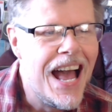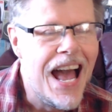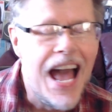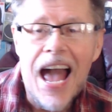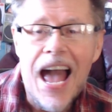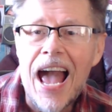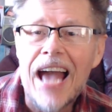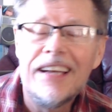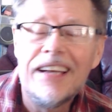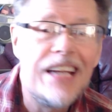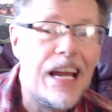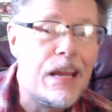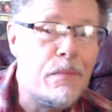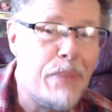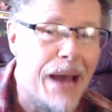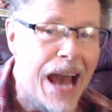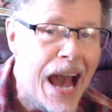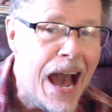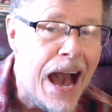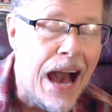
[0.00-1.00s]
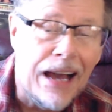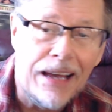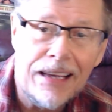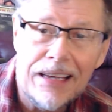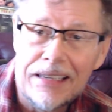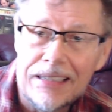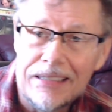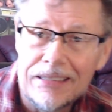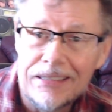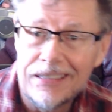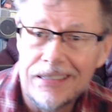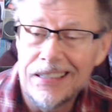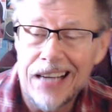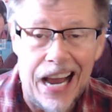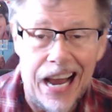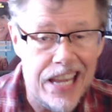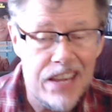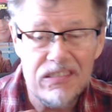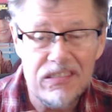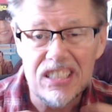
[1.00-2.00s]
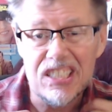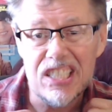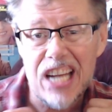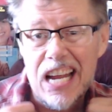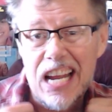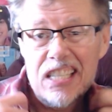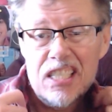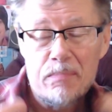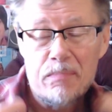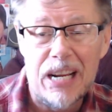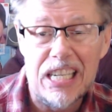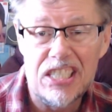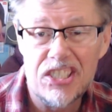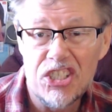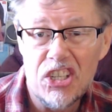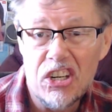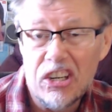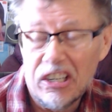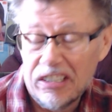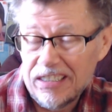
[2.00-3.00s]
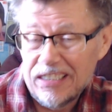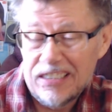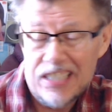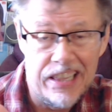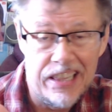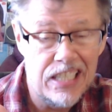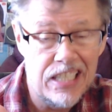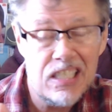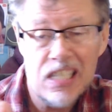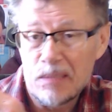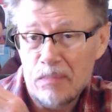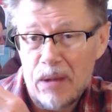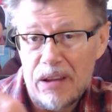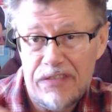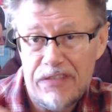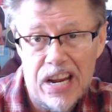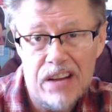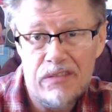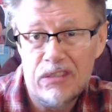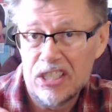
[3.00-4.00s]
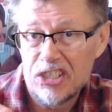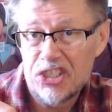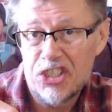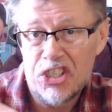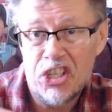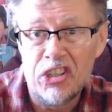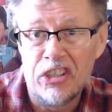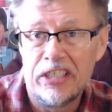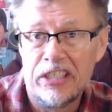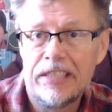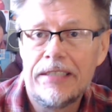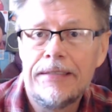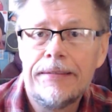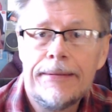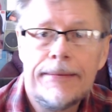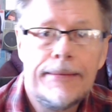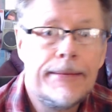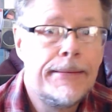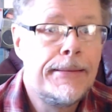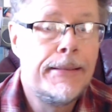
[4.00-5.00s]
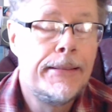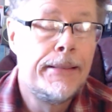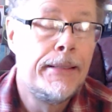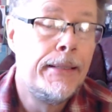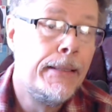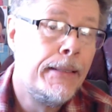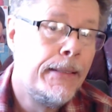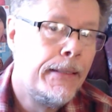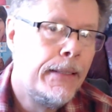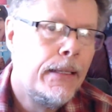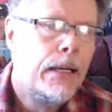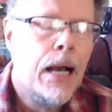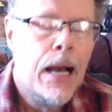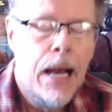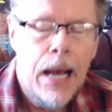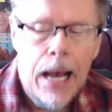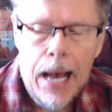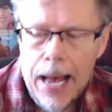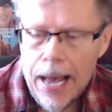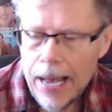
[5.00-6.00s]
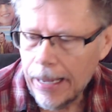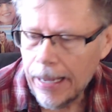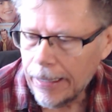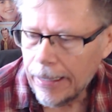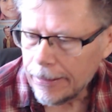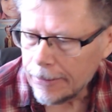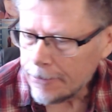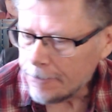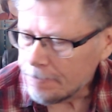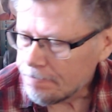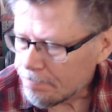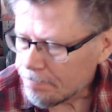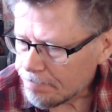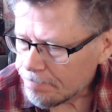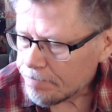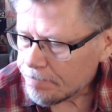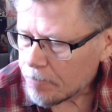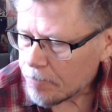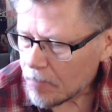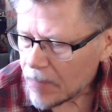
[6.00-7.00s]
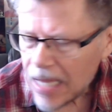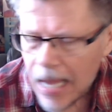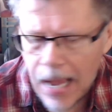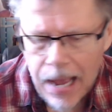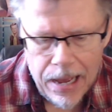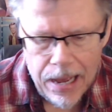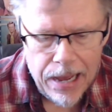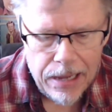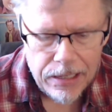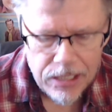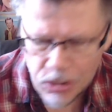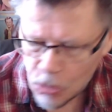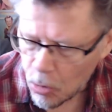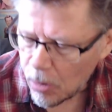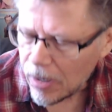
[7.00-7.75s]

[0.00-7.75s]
And I'm back. I even changed my shirt. This is my favorite shirt. So